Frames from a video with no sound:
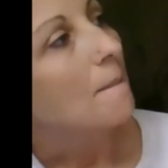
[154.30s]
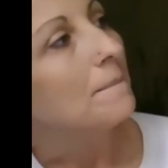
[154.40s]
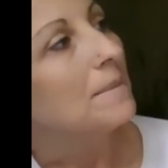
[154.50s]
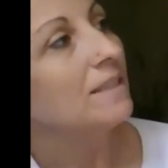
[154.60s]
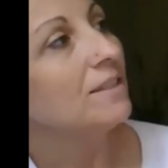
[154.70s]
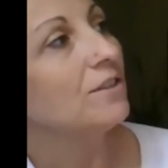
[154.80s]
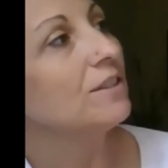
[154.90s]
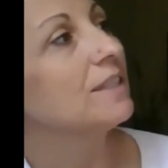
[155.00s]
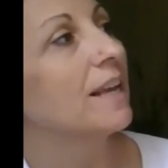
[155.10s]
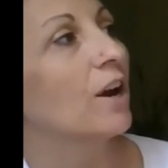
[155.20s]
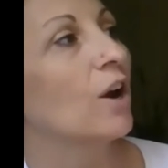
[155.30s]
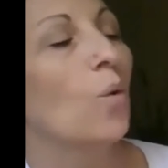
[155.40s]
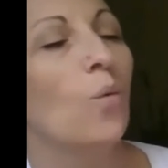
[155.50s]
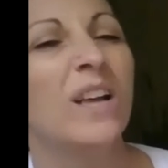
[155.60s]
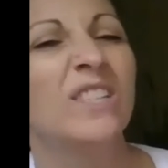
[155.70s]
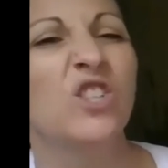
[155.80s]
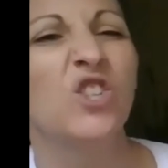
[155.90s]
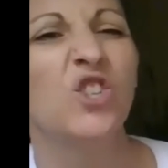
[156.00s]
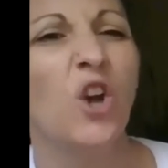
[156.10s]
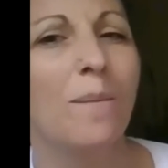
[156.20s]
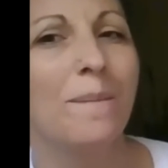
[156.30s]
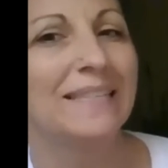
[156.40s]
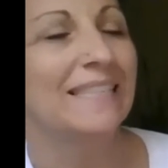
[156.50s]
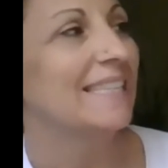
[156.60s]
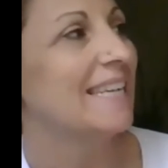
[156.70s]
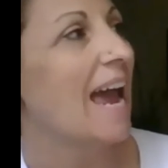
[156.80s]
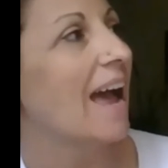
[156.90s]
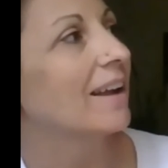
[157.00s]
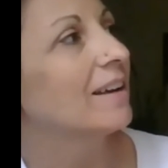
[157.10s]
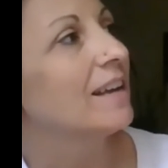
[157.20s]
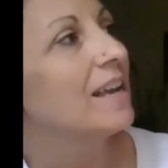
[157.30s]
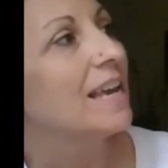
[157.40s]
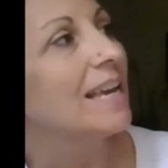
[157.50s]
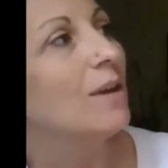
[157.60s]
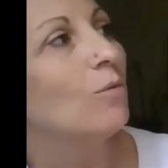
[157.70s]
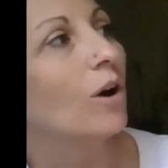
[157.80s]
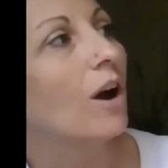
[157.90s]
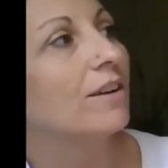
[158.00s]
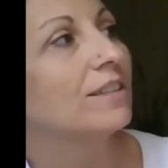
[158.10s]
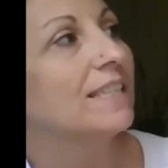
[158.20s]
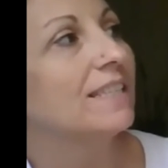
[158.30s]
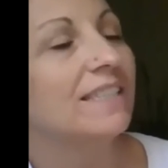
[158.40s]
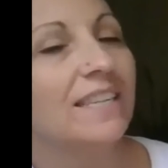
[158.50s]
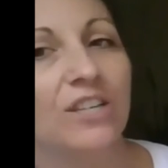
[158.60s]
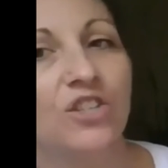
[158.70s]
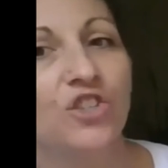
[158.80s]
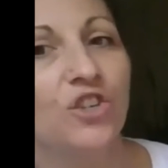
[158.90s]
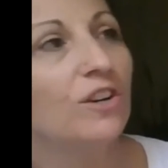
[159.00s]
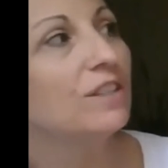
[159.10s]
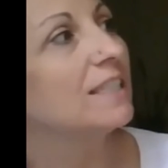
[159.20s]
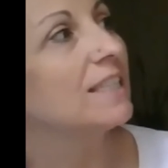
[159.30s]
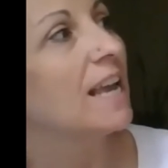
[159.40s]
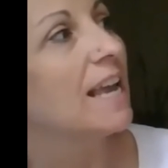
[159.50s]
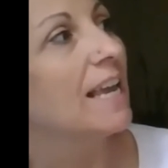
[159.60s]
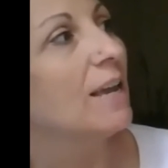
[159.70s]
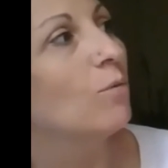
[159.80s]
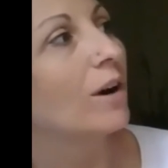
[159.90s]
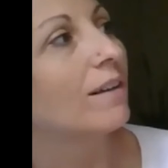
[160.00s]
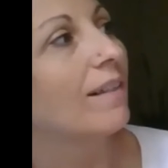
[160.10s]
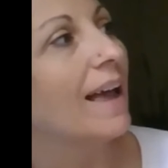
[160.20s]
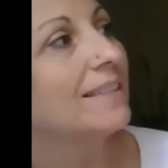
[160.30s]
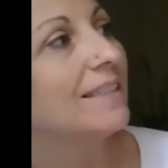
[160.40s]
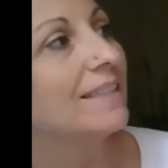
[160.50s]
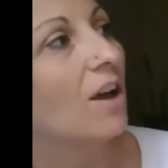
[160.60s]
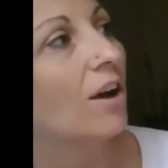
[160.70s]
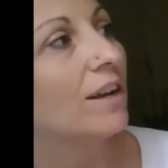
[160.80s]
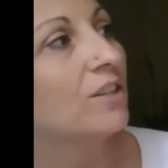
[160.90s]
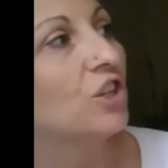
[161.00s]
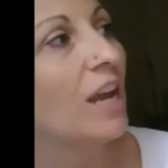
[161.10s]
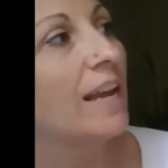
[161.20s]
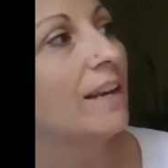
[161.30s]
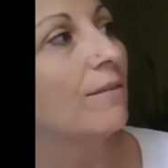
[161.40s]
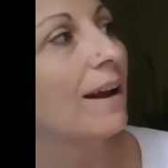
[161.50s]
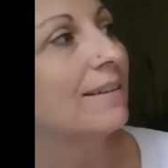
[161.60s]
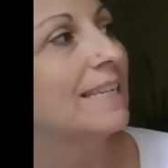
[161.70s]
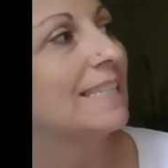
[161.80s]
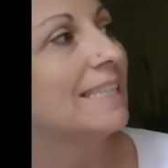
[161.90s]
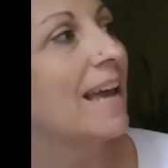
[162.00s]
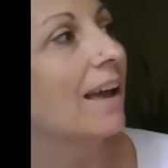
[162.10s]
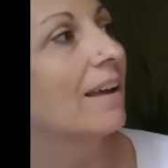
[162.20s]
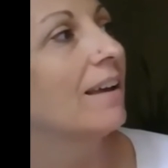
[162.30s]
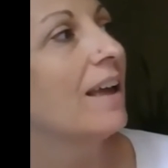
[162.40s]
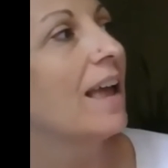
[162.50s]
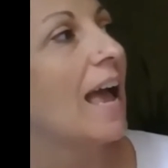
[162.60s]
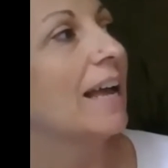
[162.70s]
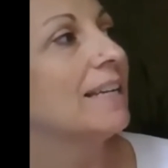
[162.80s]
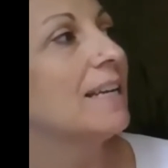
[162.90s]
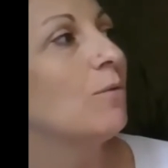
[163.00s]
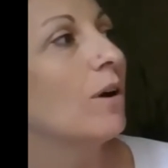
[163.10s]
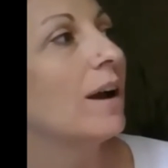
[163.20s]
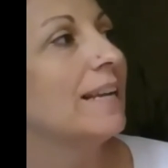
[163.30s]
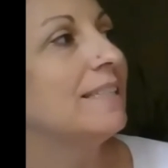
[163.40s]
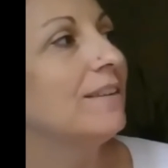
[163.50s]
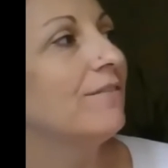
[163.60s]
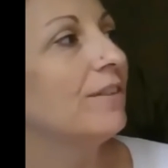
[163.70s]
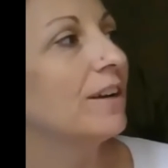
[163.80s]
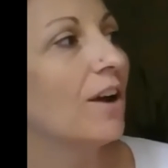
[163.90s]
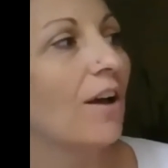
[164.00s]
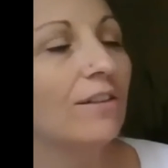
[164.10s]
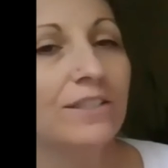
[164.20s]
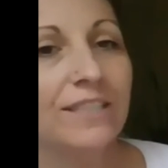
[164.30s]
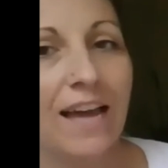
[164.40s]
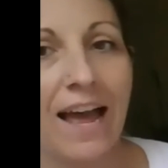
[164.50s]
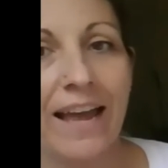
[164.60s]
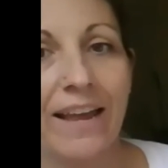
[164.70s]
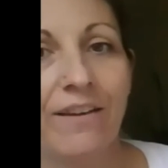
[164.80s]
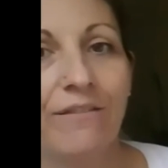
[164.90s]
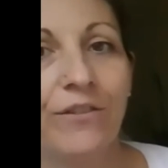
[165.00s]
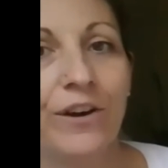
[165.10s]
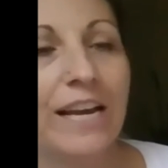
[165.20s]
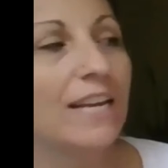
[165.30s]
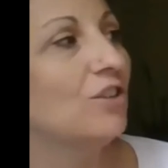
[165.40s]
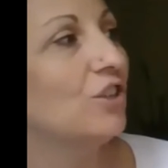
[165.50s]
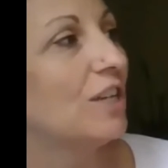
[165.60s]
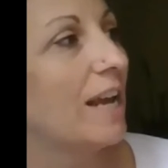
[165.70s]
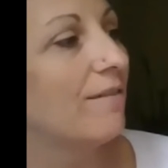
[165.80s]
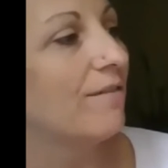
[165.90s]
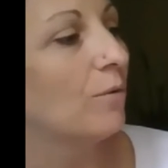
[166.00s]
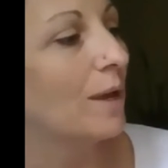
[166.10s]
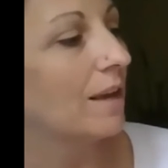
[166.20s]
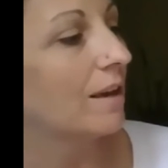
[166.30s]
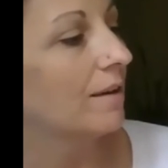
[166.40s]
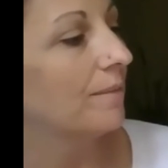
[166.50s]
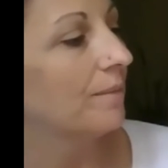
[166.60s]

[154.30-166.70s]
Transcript: Mr. Slinger was sharp as a tack. He wore artistic shirts, he wore glasses on a chain around his neck, and he wore a different colored tie for each day of the week.